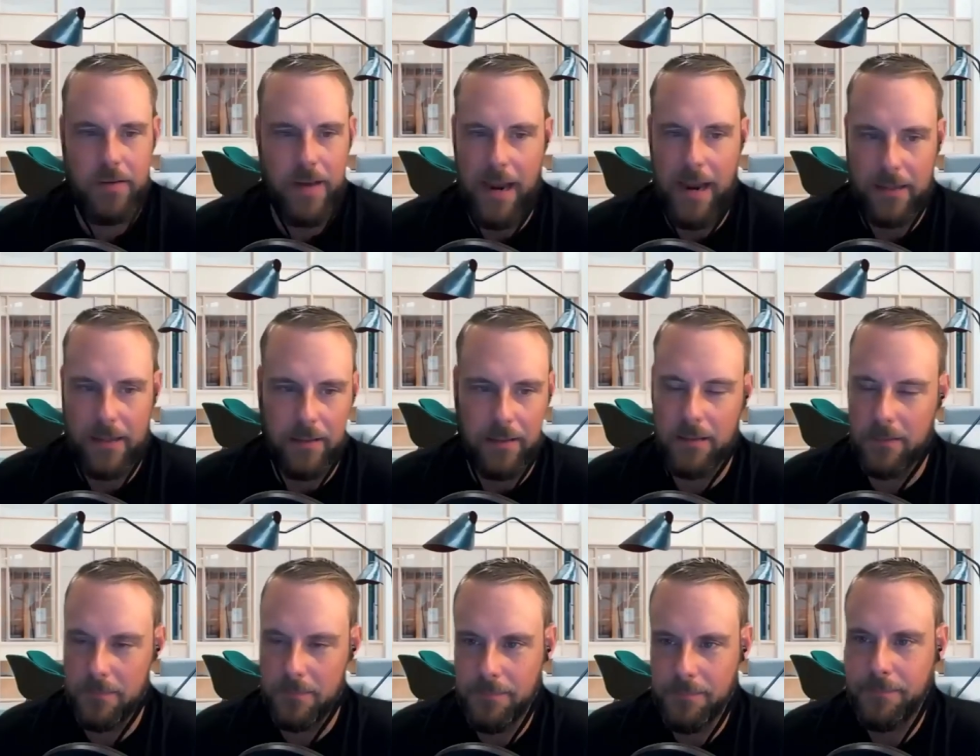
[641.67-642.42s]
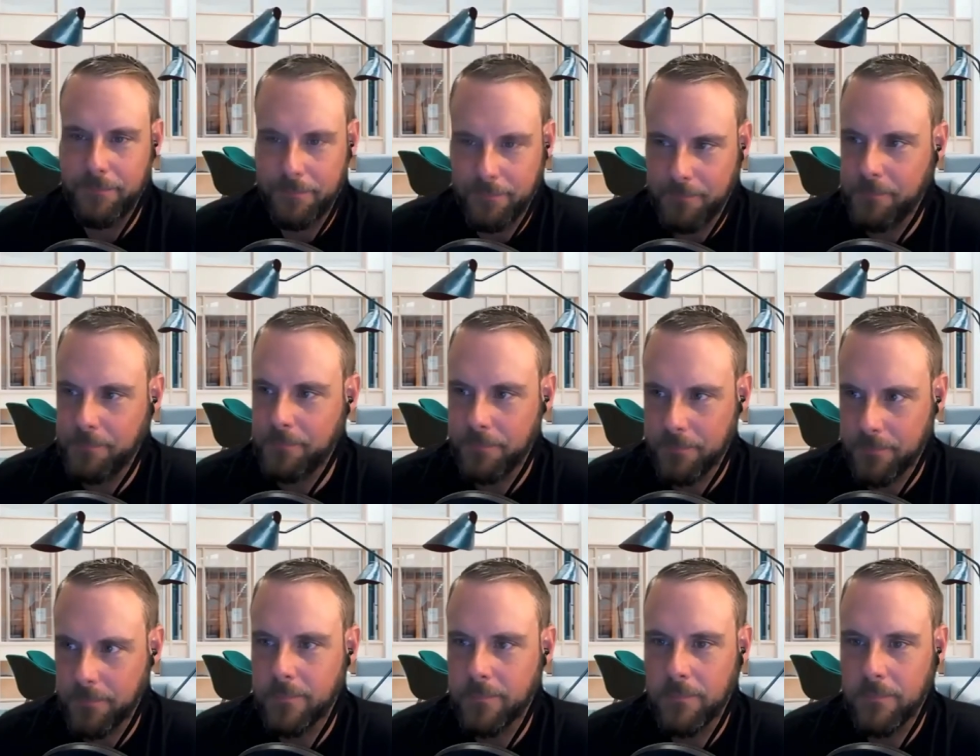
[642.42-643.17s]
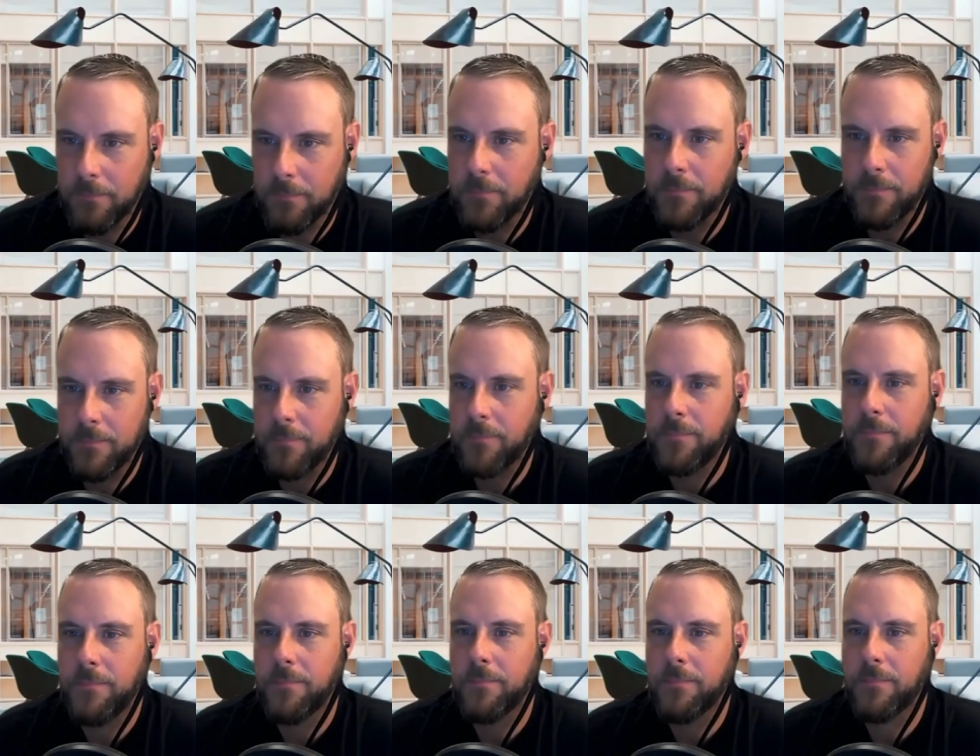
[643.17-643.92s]
or they're making they're making so much money
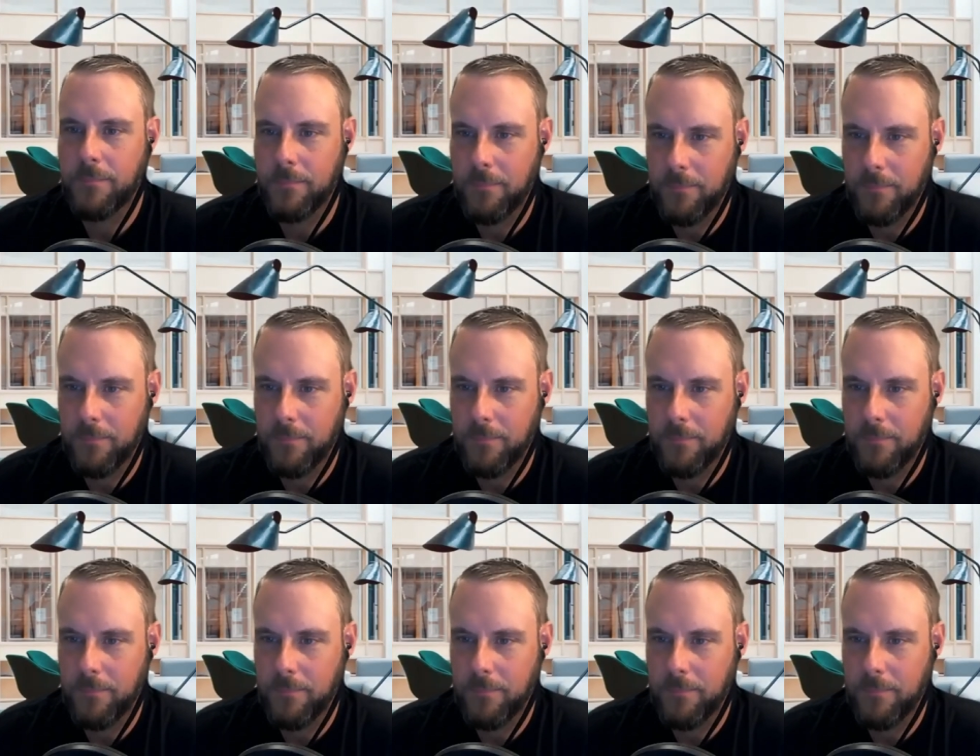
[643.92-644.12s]
from other